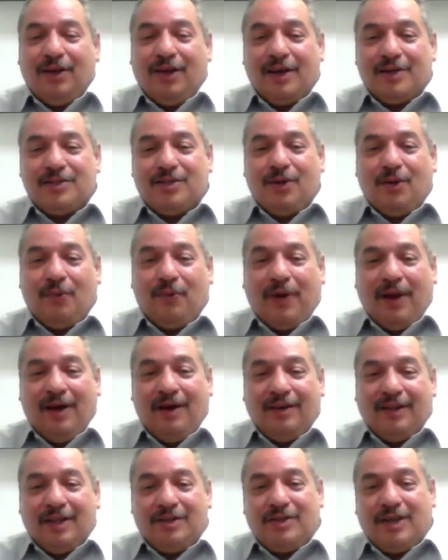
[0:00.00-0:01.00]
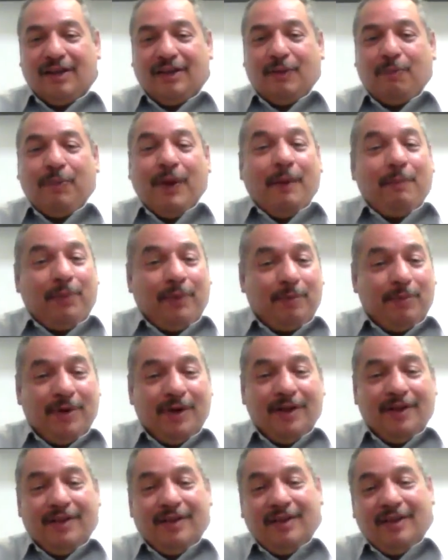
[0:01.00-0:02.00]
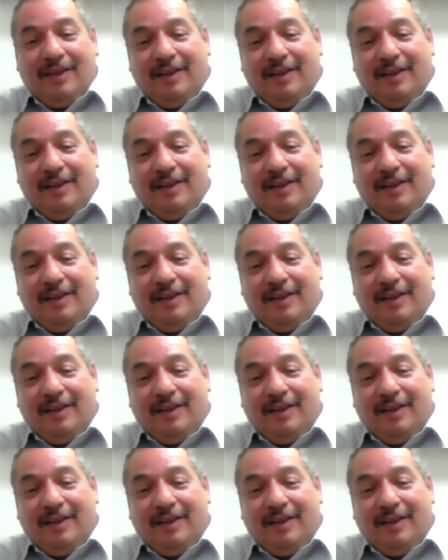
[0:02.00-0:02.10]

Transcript: There's no rater that you have to pay per month.